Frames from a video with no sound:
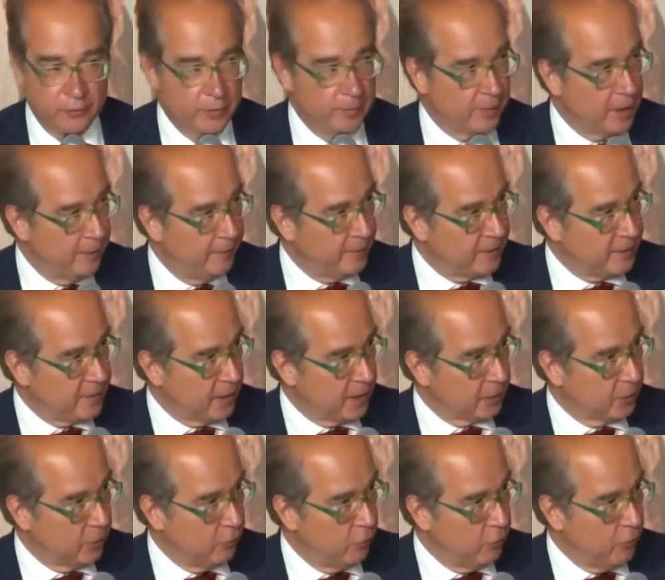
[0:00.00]
the private
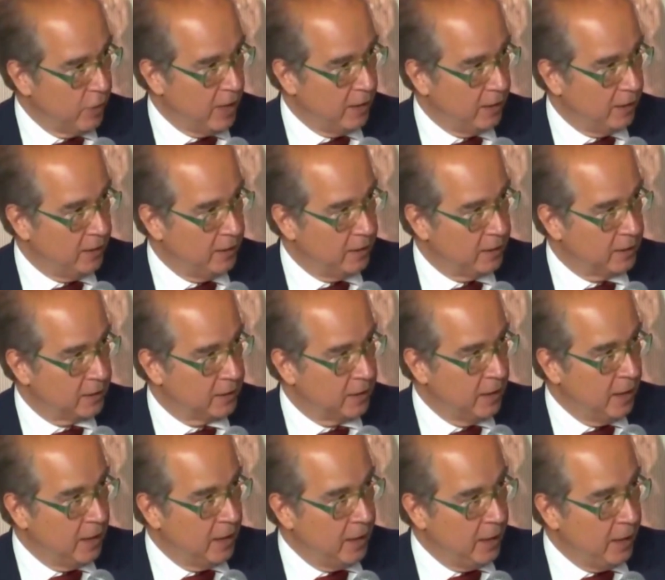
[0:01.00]
sector. One is
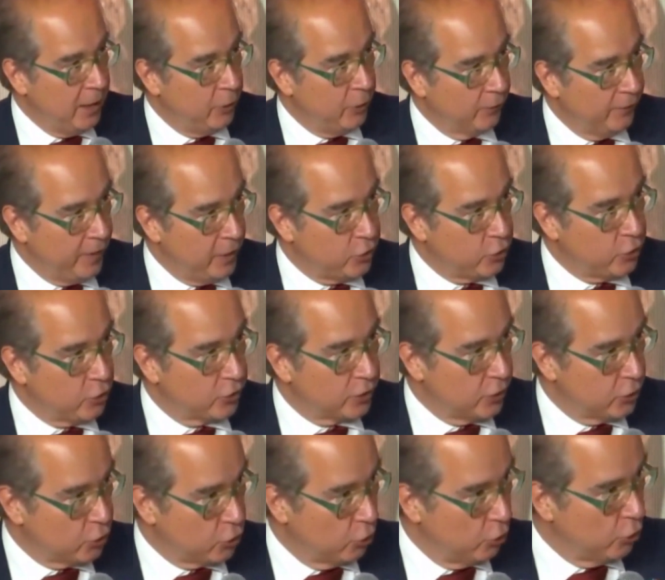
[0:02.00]
innovations
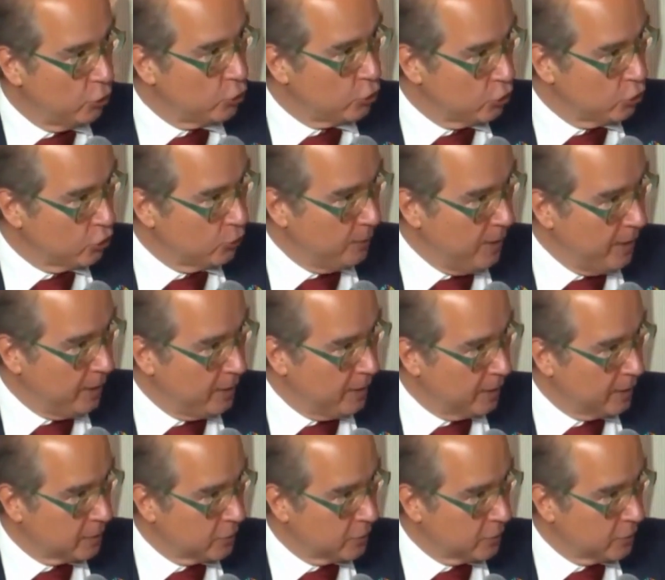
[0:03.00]
in solutions making.